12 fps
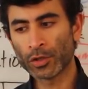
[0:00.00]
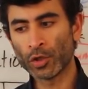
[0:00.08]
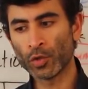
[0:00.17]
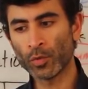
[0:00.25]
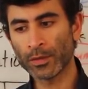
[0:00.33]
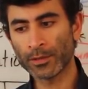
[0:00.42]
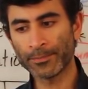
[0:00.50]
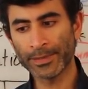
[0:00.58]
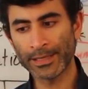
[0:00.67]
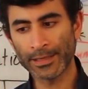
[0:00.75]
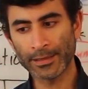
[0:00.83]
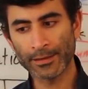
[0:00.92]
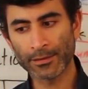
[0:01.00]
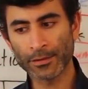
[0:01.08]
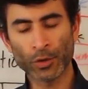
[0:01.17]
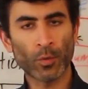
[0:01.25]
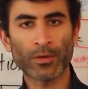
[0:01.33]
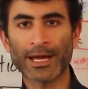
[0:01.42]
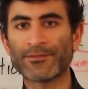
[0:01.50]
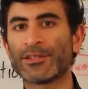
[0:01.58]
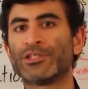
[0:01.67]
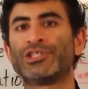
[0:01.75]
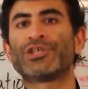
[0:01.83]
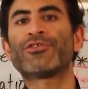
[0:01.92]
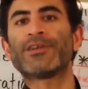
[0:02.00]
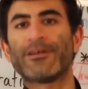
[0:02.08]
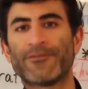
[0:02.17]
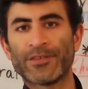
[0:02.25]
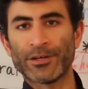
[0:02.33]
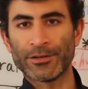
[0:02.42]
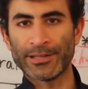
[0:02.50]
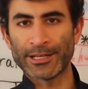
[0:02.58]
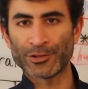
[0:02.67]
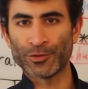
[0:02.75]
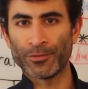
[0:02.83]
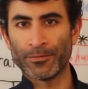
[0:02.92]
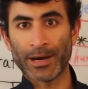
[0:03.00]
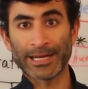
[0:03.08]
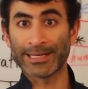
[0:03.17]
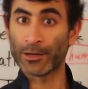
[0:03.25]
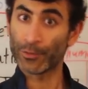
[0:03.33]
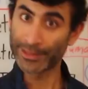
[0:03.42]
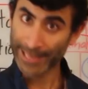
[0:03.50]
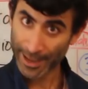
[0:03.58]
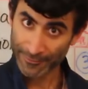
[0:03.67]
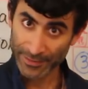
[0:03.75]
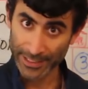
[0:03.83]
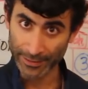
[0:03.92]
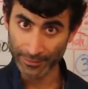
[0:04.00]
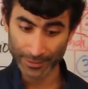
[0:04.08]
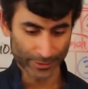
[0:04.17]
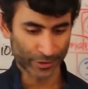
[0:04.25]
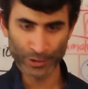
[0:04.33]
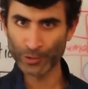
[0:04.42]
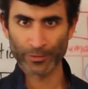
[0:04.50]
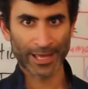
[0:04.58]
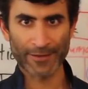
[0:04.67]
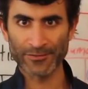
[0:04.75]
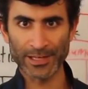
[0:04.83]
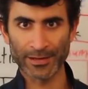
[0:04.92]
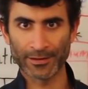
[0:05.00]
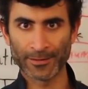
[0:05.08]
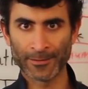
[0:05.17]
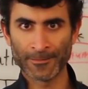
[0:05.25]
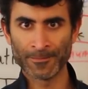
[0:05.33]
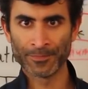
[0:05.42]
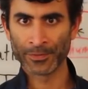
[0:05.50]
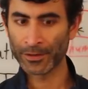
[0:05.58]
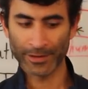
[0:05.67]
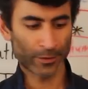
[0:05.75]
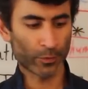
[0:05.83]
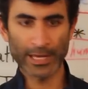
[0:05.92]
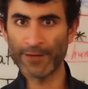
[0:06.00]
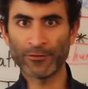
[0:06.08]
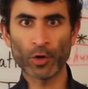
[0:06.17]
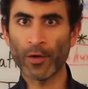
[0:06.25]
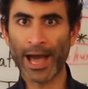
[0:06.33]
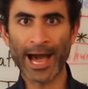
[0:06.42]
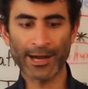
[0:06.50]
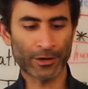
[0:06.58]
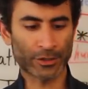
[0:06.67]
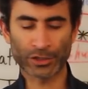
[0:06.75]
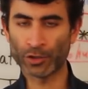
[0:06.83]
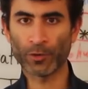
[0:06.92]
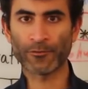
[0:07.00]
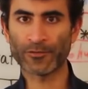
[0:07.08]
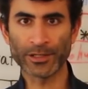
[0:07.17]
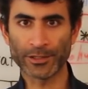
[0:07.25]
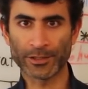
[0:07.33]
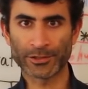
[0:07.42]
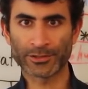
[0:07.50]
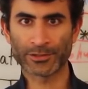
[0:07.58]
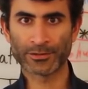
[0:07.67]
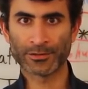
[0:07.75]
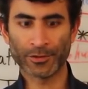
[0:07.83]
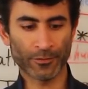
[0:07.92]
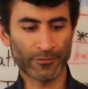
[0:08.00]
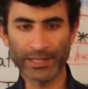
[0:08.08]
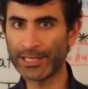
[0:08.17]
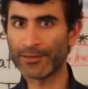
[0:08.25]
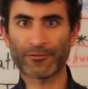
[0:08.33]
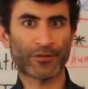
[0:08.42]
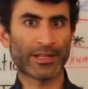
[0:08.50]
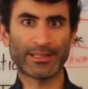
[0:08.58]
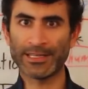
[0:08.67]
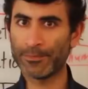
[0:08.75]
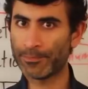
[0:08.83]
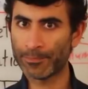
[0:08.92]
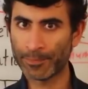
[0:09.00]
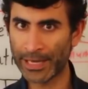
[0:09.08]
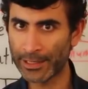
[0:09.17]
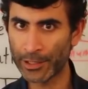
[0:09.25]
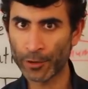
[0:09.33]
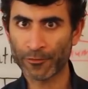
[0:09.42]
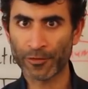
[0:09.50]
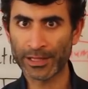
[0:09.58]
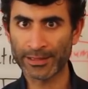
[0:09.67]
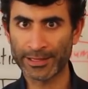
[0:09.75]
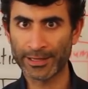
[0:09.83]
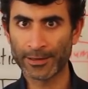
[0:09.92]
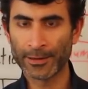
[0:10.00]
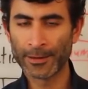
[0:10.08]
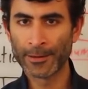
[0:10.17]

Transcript: You will be, you won't have the jittery feel that you might get with caffeine, because there's no caffeine. Right? We have no adders, no fillers, you know, vegan friendly, paleo friendly